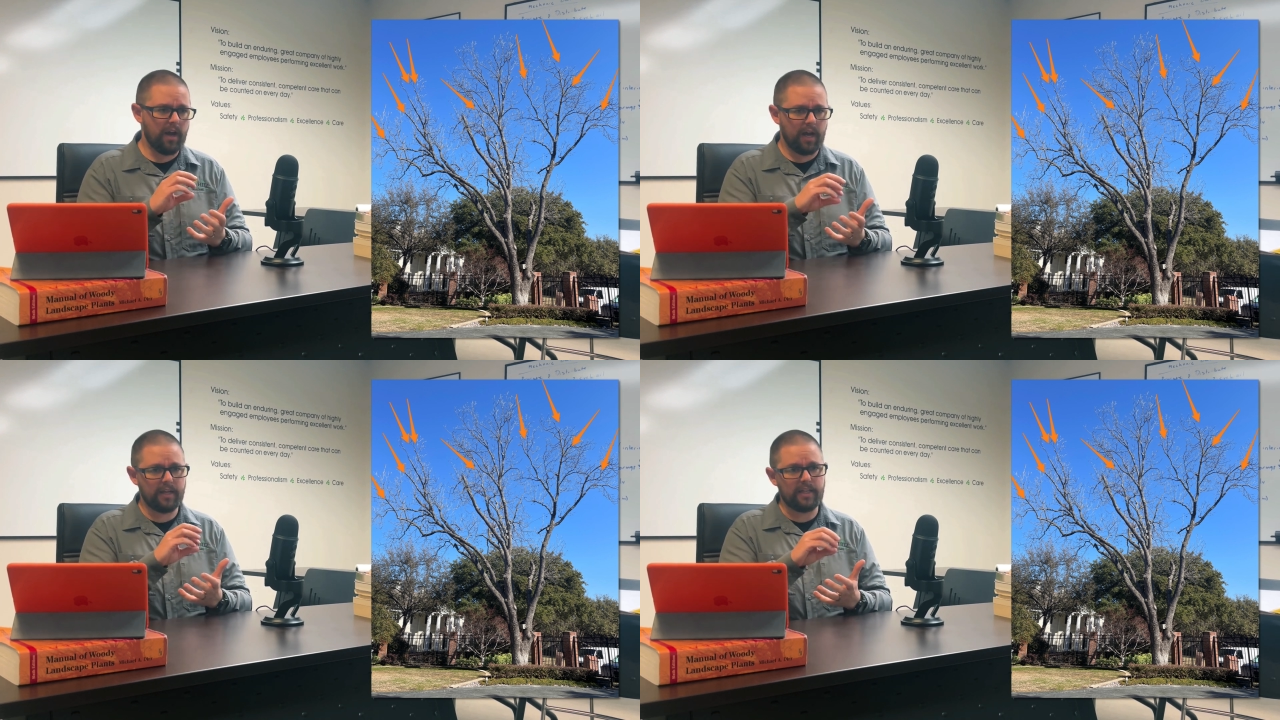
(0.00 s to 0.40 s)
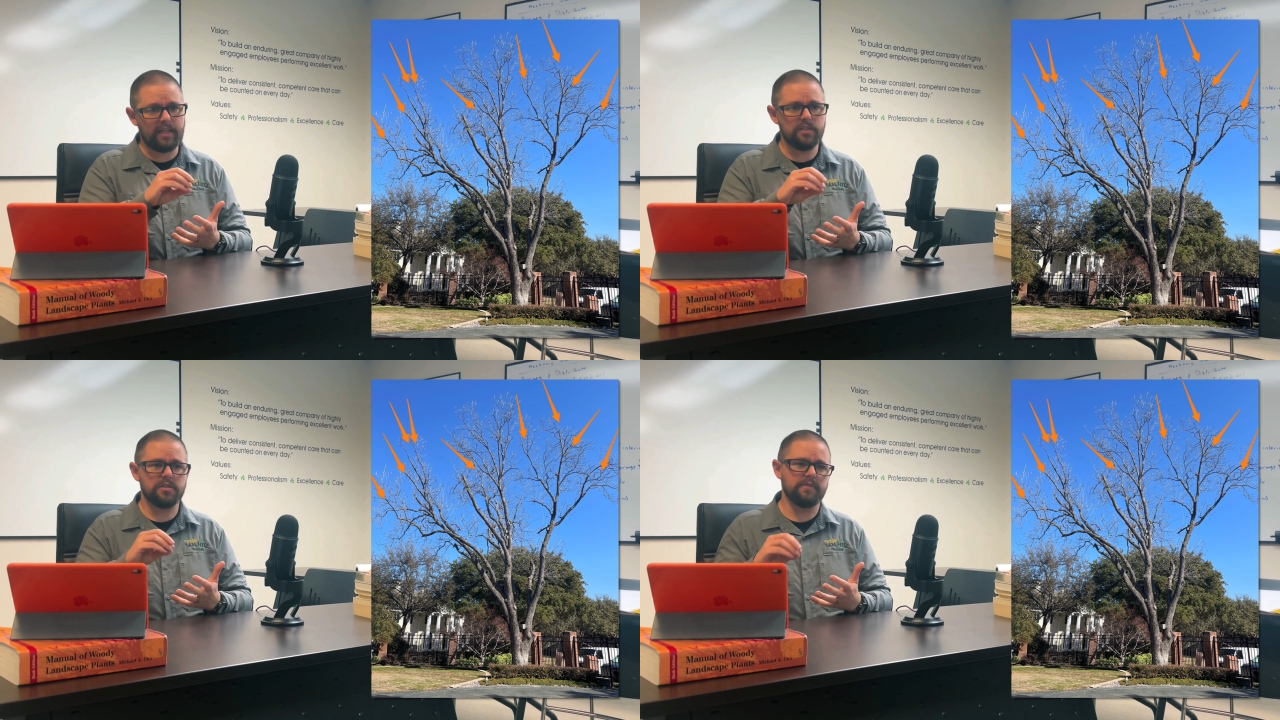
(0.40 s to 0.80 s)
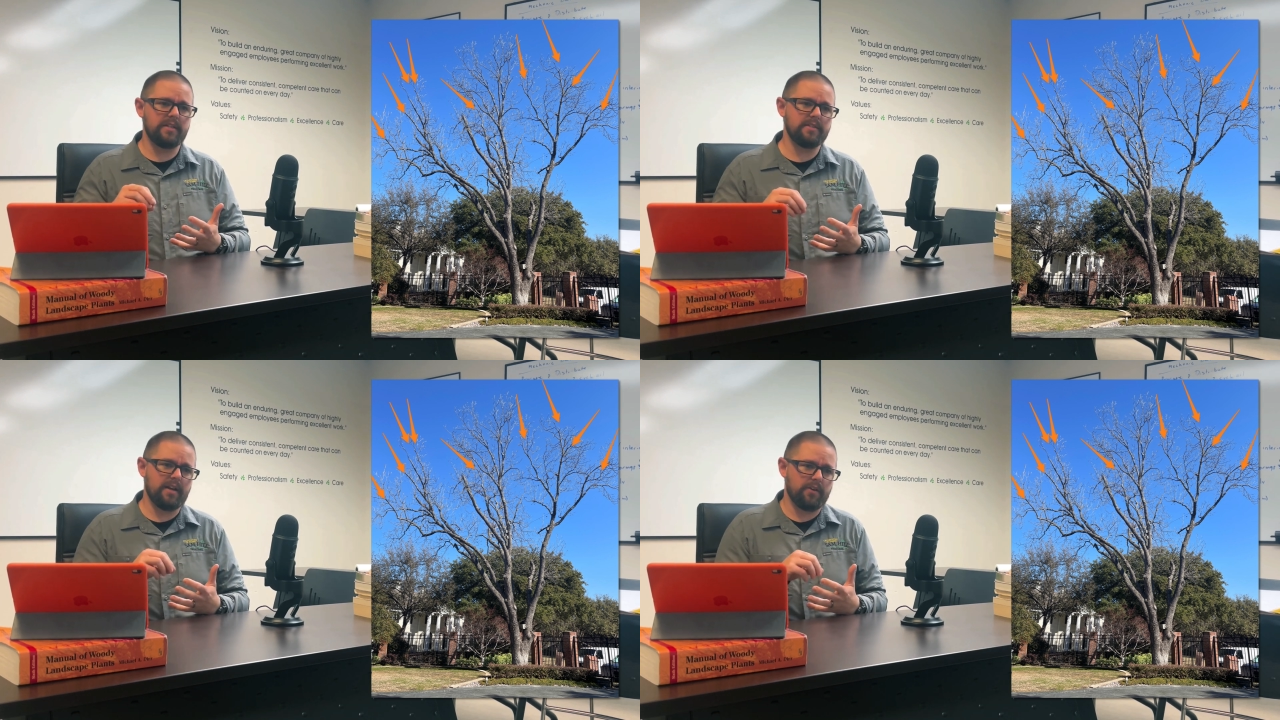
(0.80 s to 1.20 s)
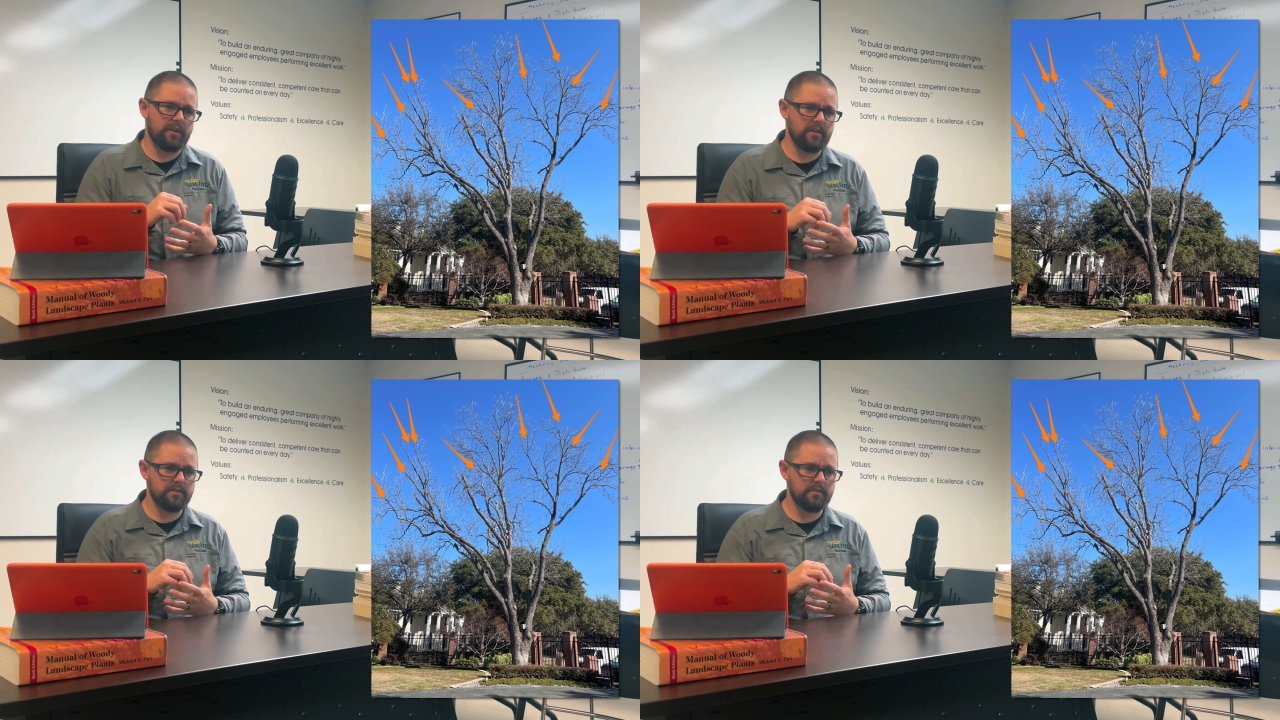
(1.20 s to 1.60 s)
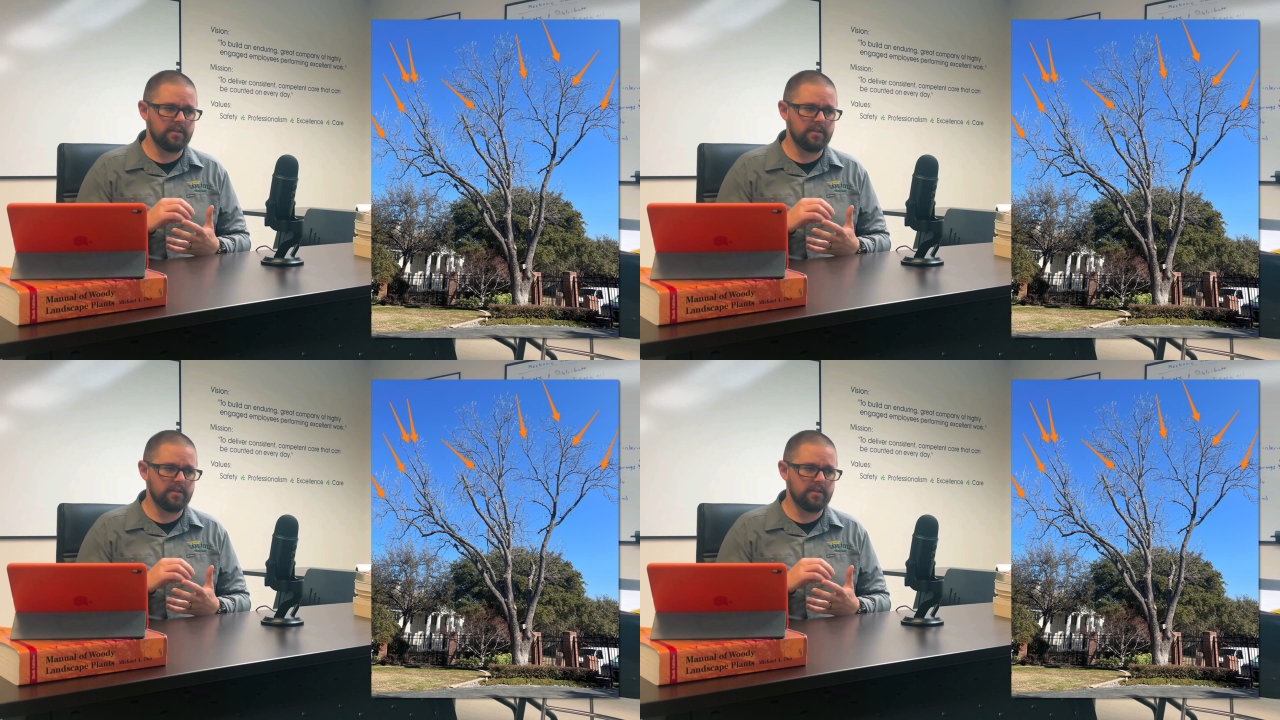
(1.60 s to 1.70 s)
on each of these areas,